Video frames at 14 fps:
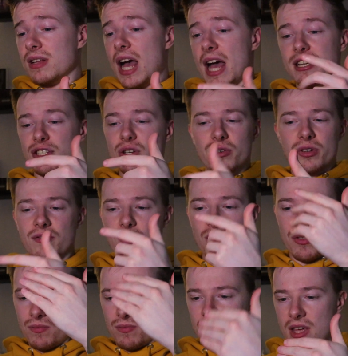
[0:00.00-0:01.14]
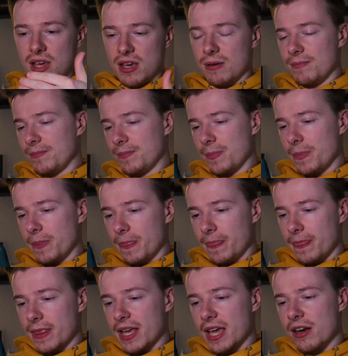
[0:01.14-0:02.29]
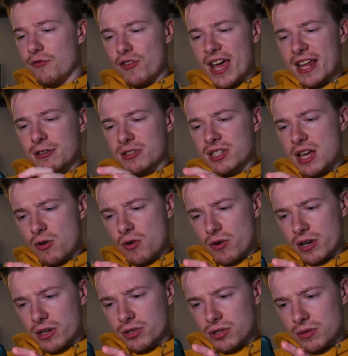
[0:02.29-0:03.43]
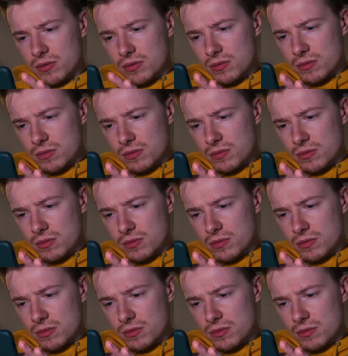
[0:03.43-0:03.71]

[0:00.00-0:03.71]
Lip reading: and you know, you've got the kind of red, or is that orange?